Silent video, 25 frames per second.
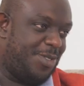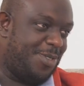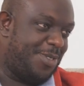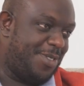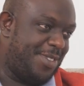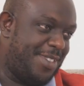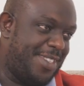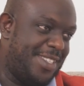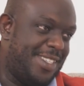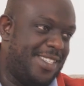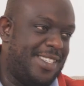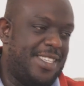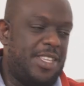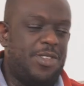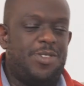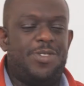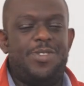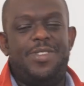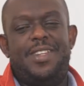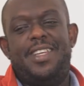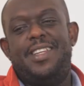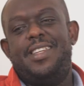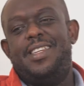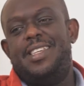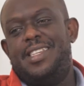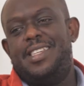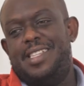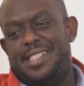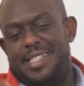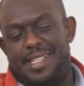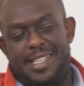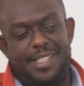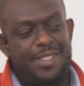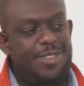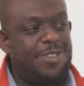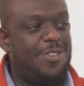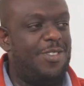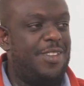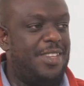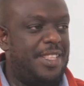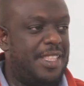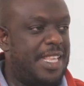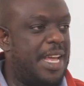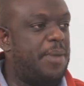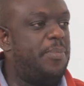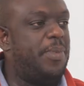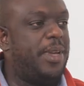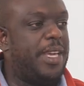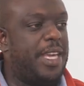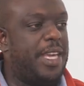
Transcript: talk to the Sudanese, and so on. That